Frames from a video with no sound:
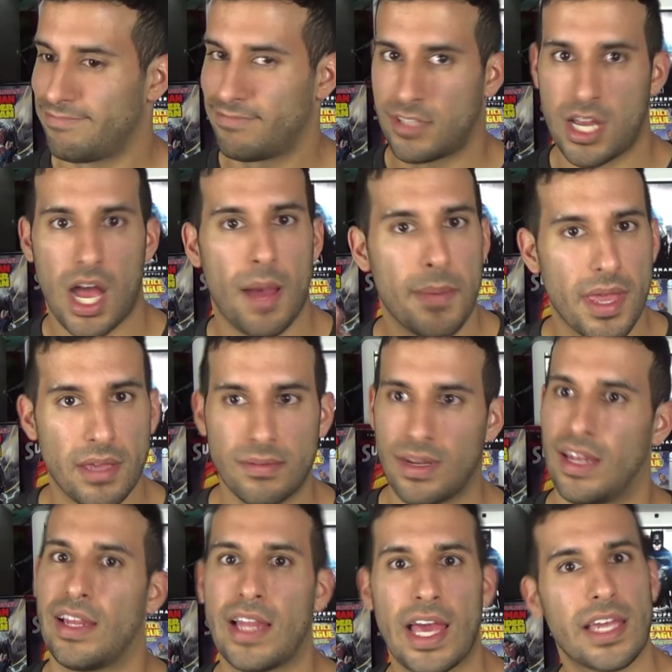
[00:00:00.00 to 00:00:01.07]
Comment,
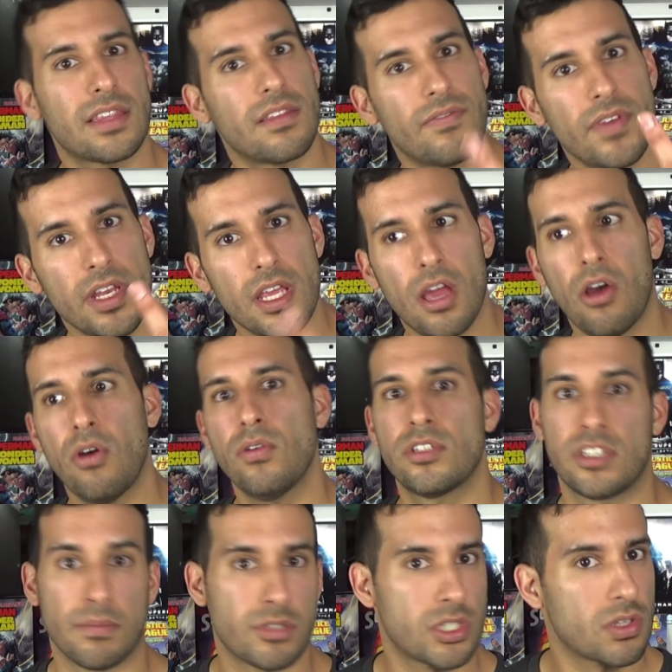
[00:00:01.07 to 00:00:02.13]
like the video,
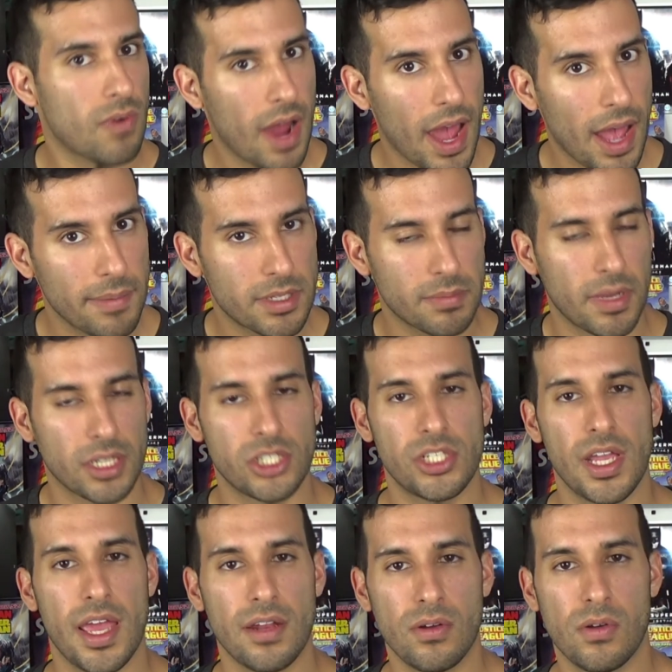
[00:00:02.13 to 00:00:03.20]
subscribe to my
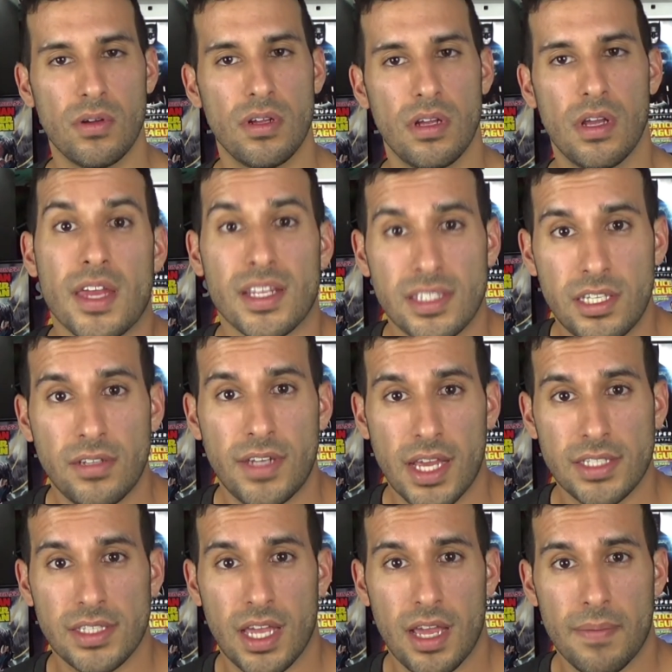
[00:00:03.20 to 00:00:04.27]
channel. And until
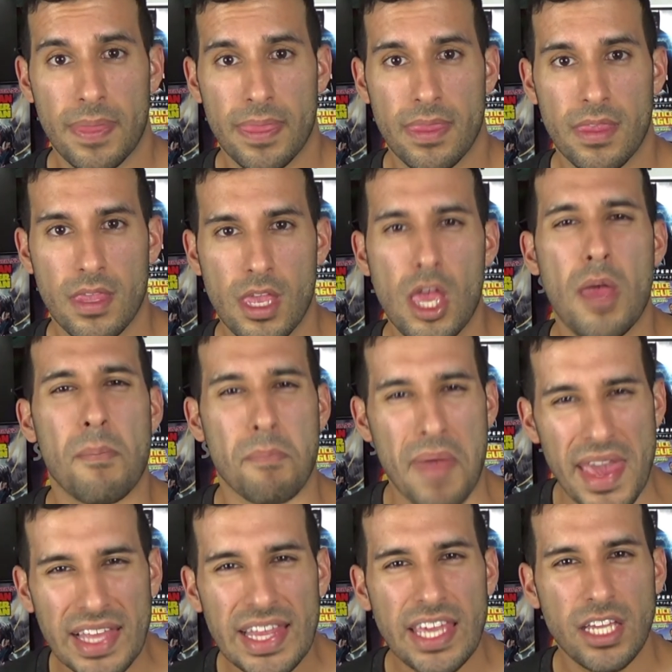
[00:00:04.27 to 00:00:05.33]
next time,
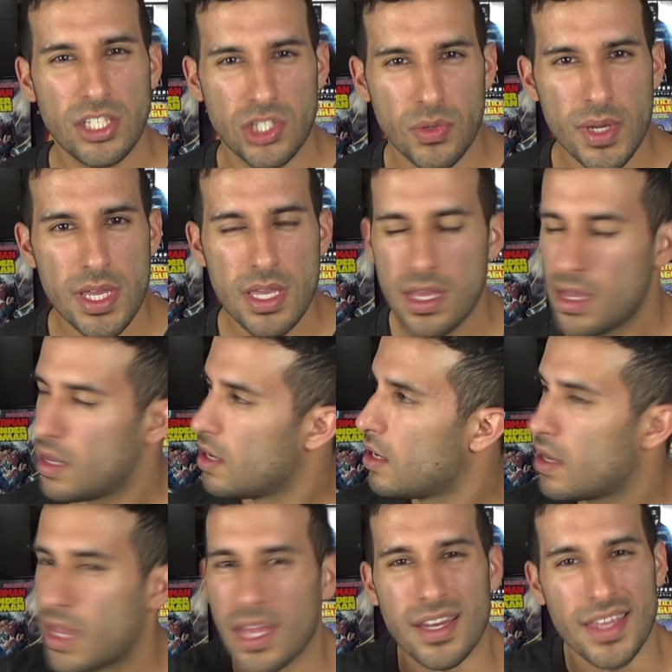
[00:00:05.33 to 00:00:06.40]
make like a tree
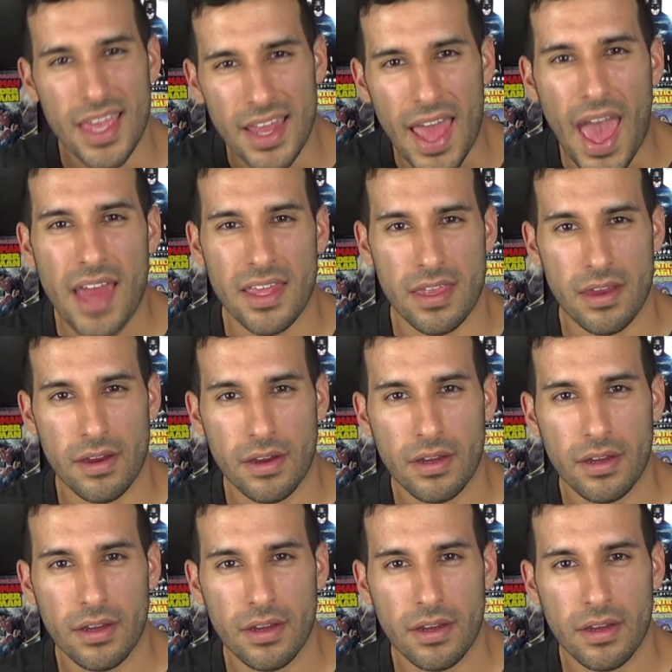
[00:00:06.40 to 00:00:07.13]
and get out of here.